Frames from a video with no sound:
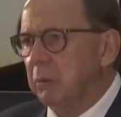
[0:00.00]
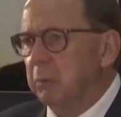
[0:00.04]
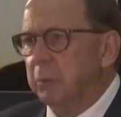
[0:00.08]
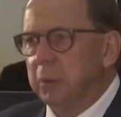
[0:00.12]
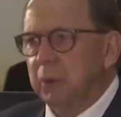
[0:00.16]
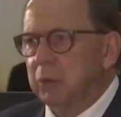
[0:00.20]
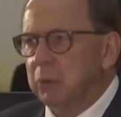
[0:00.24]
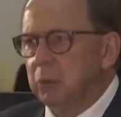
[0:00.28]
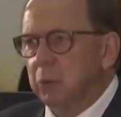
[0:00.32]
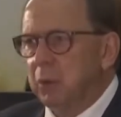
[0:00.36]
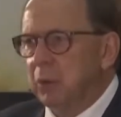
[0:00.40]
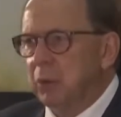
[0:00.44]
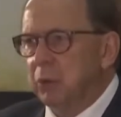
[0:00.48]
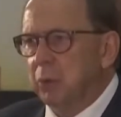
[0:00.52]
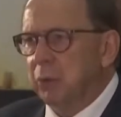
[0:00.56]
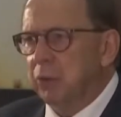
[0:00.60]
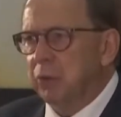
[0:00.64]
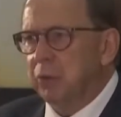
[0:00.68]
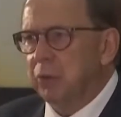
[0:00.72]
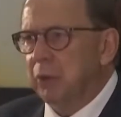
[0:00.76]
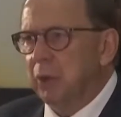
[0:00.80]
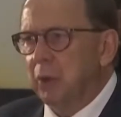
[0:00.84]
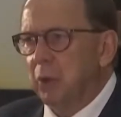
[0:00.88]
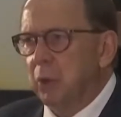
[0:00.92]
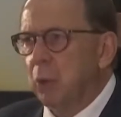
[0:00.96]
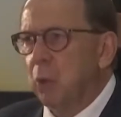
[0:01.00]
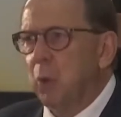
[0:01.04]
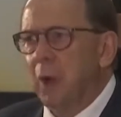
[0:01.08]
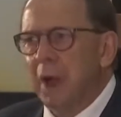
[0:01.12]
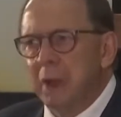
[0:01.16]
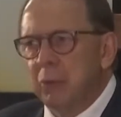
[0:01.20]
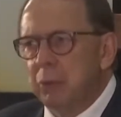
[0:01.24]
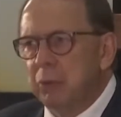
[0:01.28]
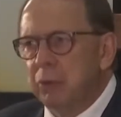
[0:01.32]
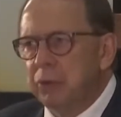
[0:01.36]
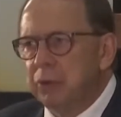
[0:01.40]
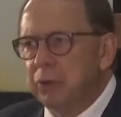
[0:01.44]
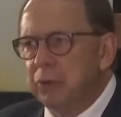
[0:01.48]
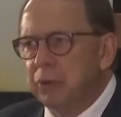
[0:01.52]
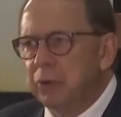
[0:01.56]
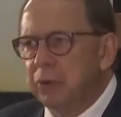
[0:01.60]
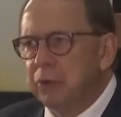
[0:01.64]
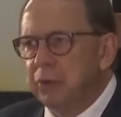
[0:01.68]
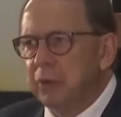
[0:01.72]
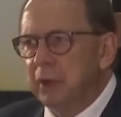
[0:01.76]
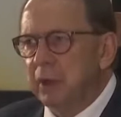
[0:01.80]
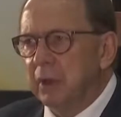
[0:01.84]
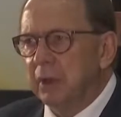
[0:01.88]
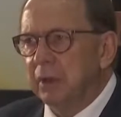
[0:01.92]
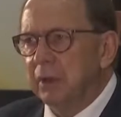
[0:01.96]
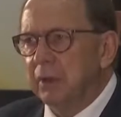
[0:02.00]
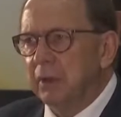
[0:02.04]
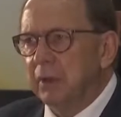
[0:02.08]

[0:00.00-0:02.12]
But what was it? Why was this done?